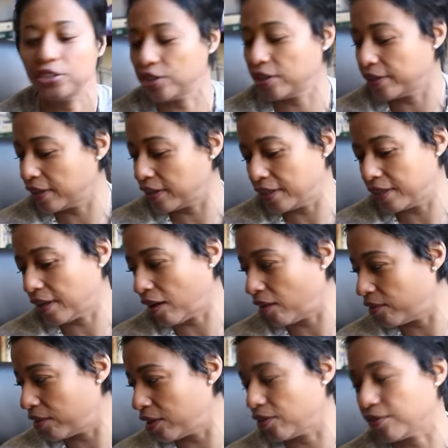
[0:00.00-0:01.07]
to show that I didn't
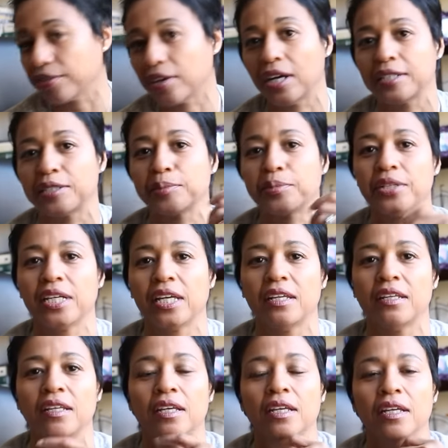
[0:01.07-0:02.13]
have in here, forgot to bring
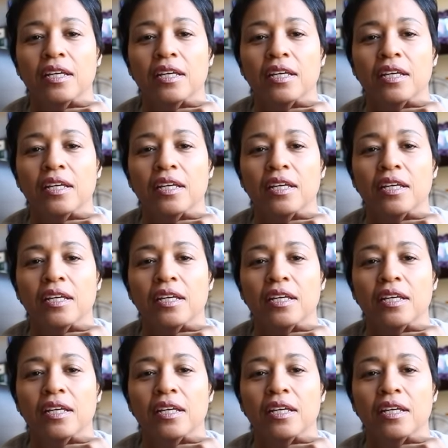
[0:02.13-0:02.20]
in.